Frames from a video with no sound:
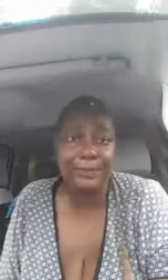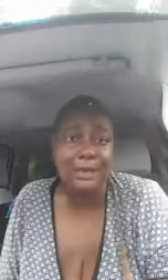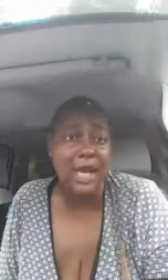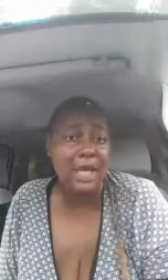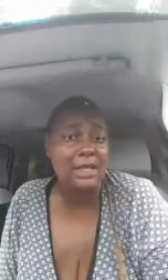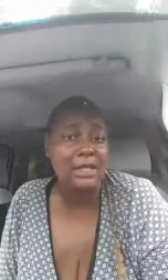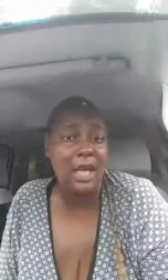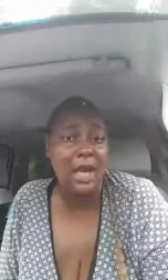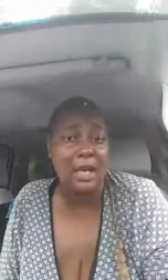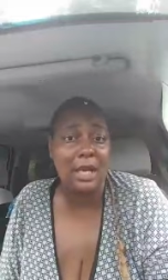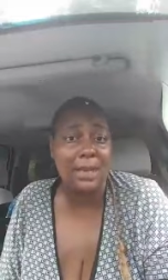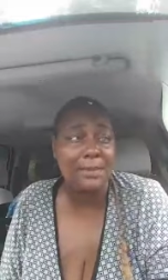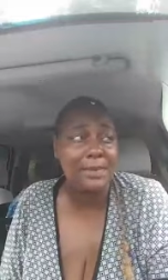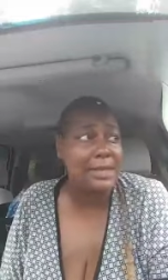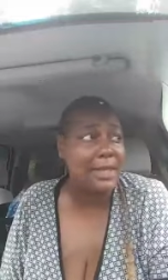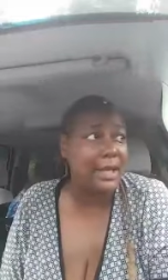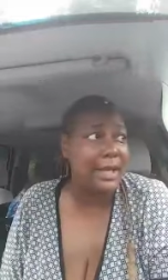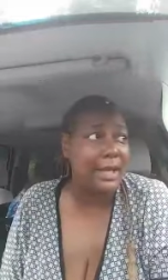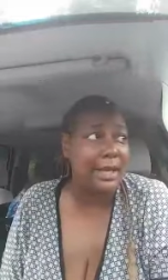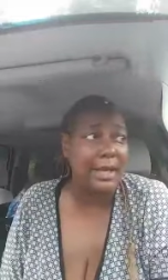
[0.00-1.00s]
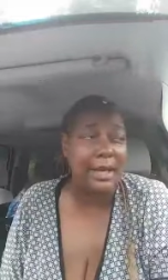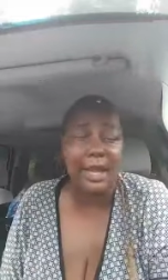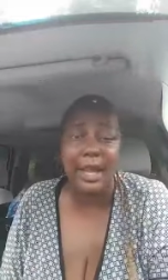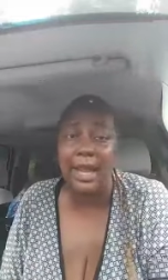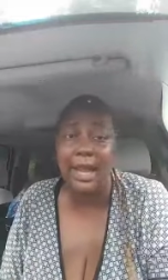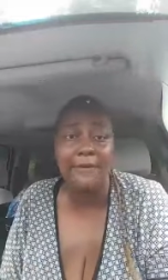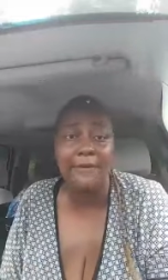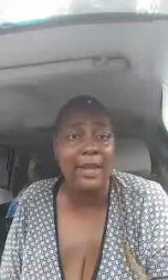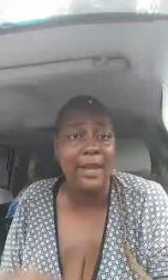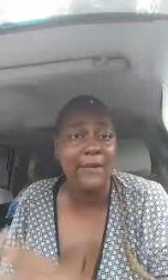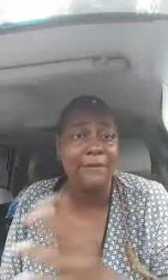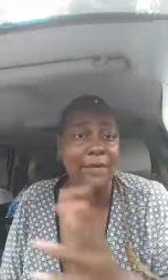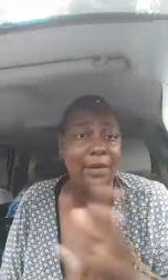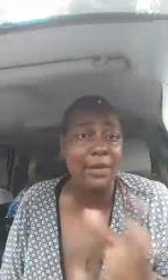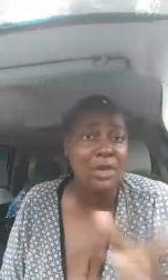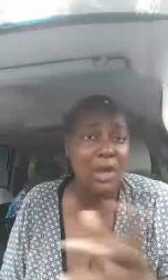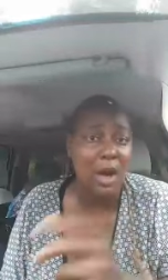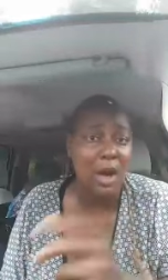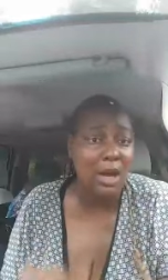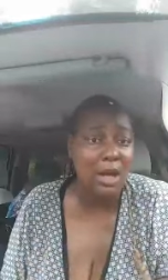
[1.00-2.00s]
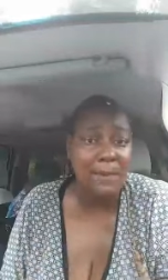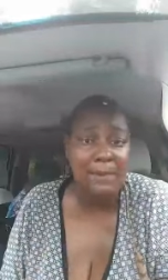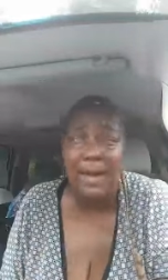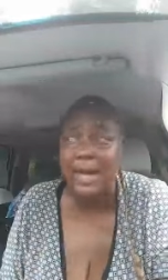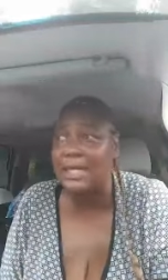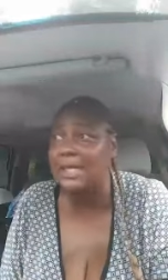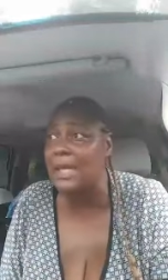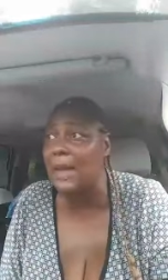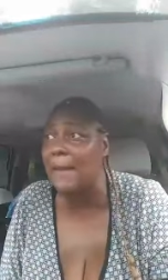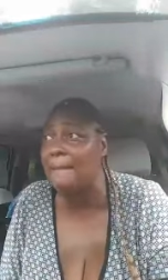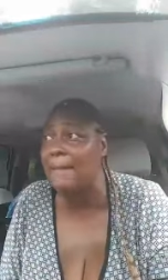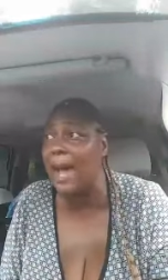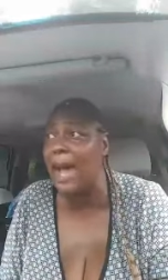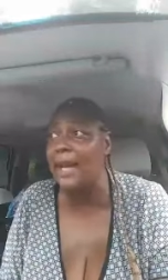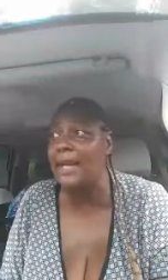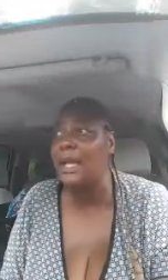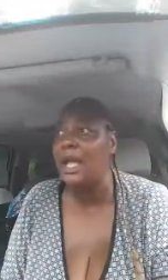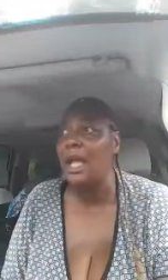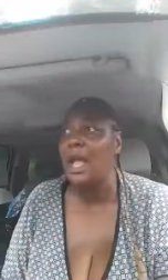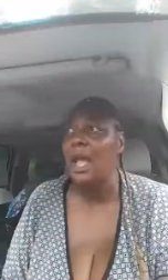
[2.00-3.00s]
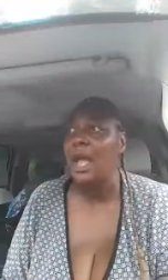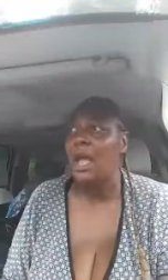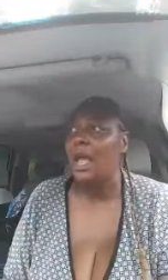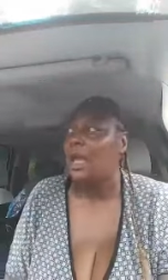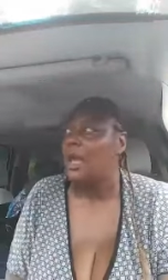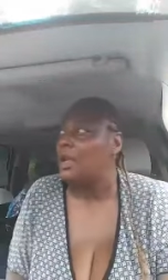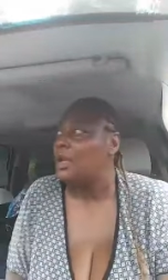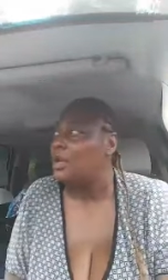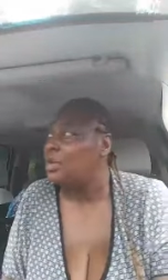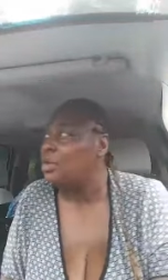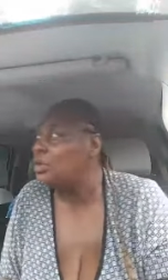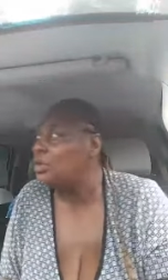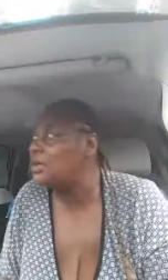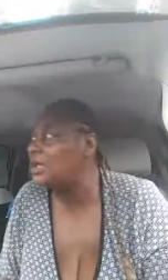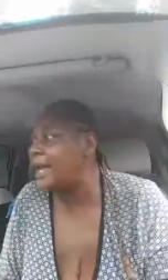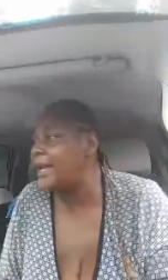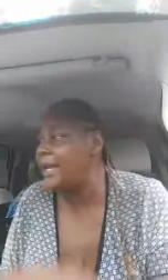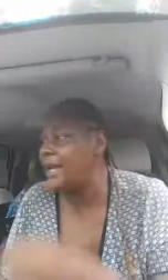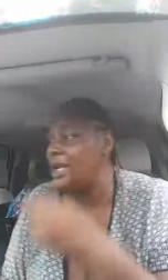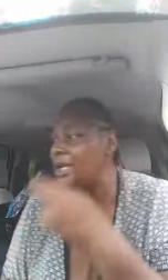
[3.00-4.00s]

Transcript: That's all I'm saying. Even if you're talking about somebody, you sitting